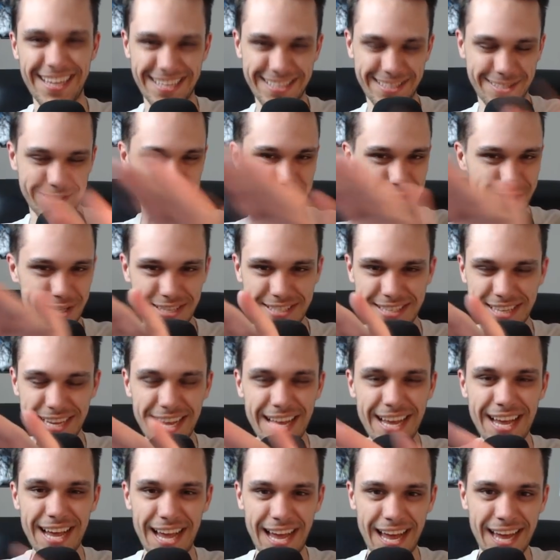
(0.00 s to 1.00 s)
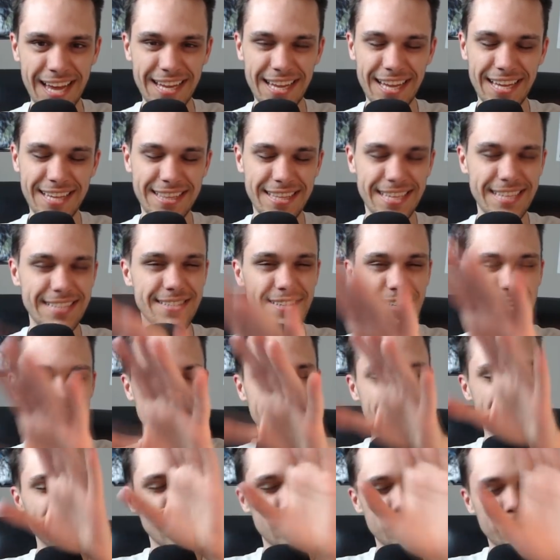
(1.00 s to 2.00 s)
And like these
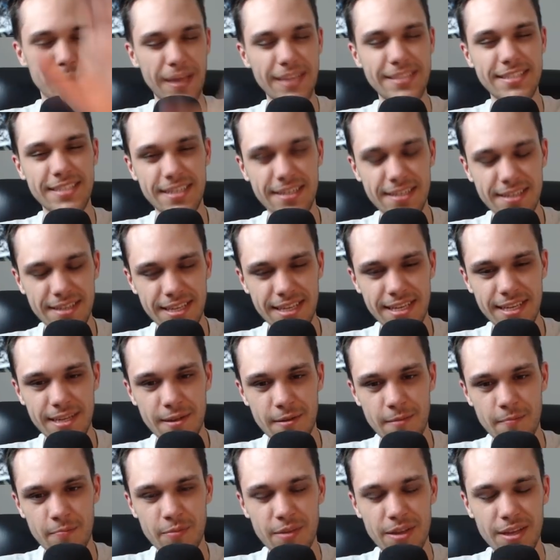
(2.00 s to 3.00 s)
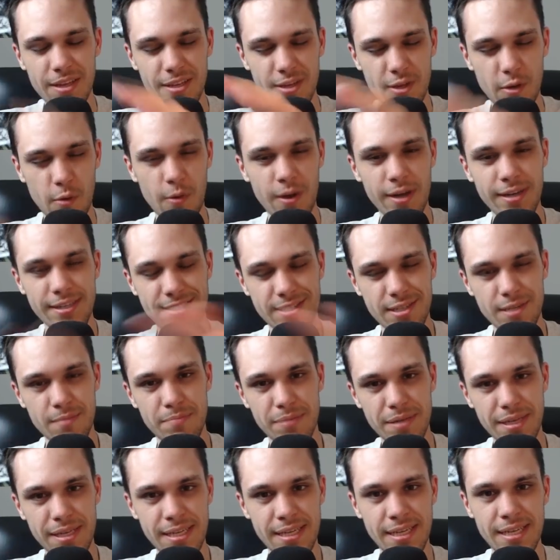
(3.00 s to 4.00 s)
are basically going to
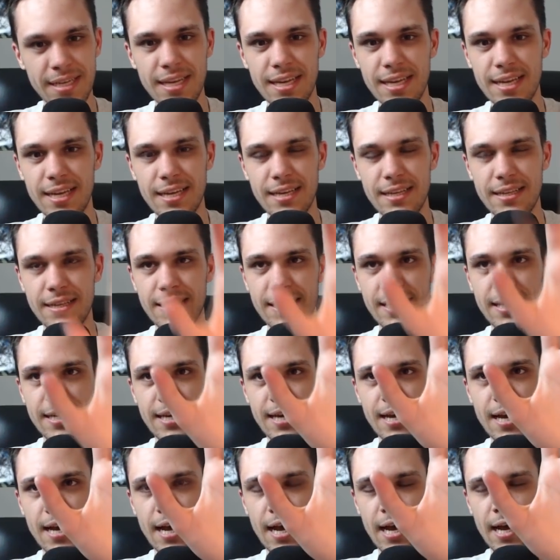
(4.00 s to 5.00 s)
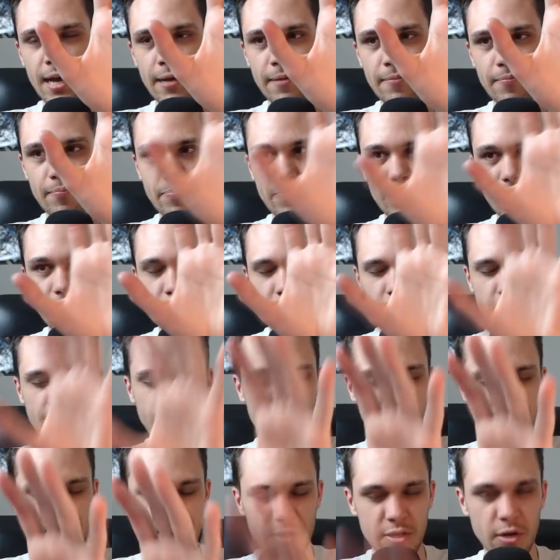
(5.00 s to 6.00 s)
be
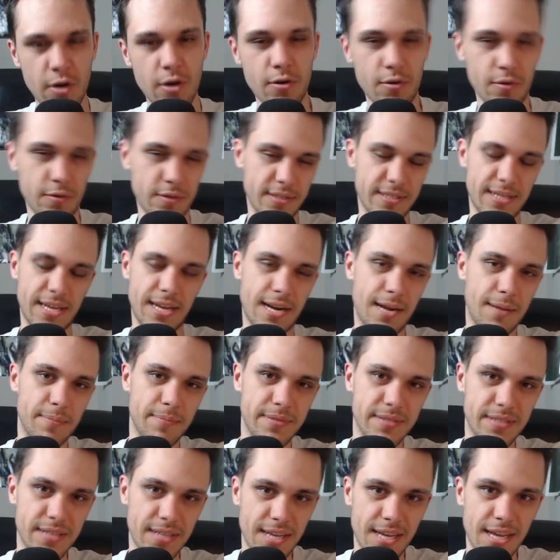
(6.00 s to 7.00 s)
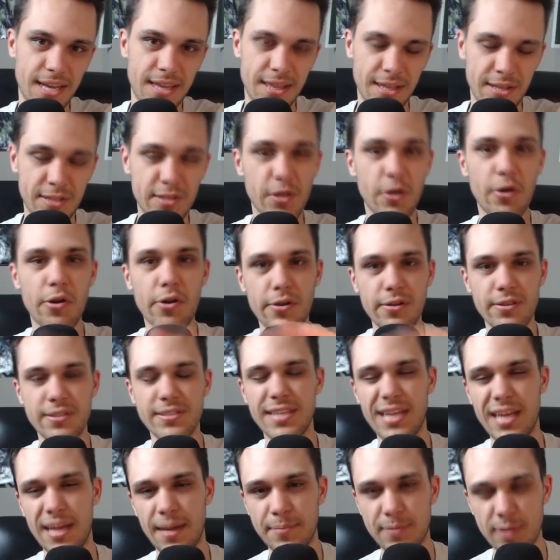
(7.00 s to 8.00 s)
the turtle setups. The turtle
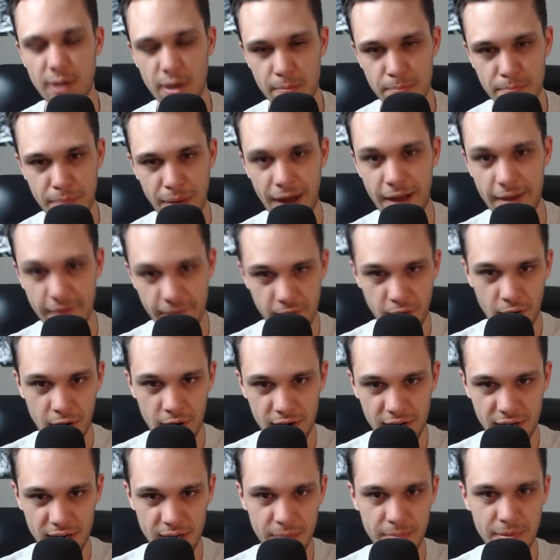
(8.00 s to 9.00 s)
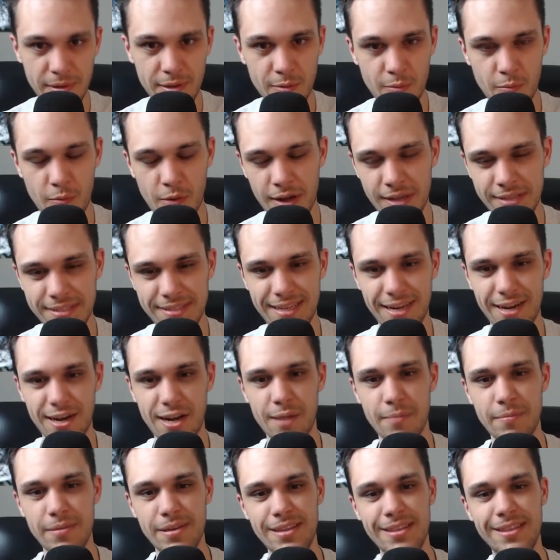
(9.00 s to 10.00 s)
setups are by far going to be the ones that
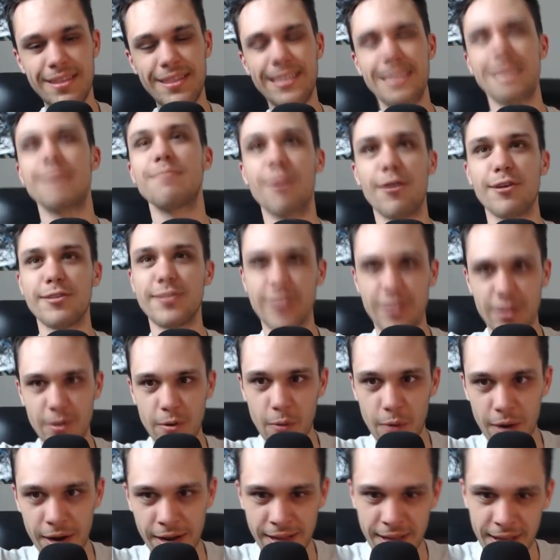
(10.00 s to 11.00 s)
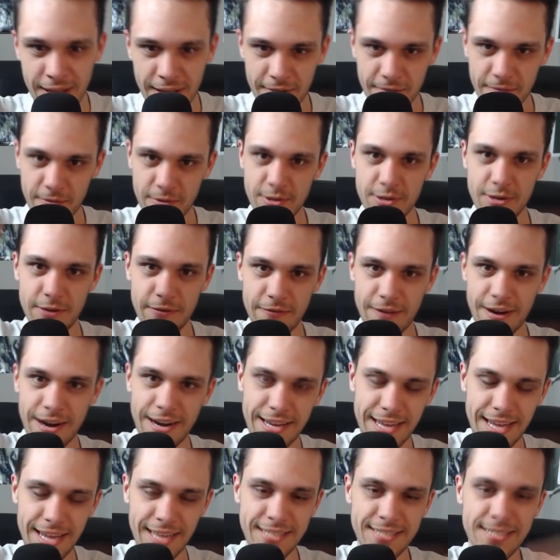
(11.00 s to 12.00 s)
are going to be the most annoying for you to
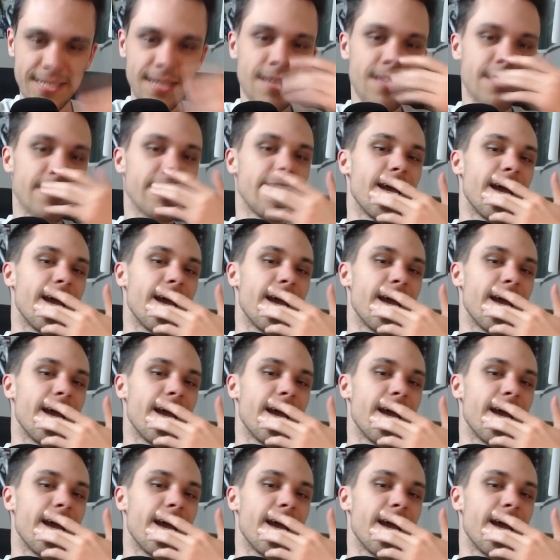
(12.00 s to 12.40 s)
fight against.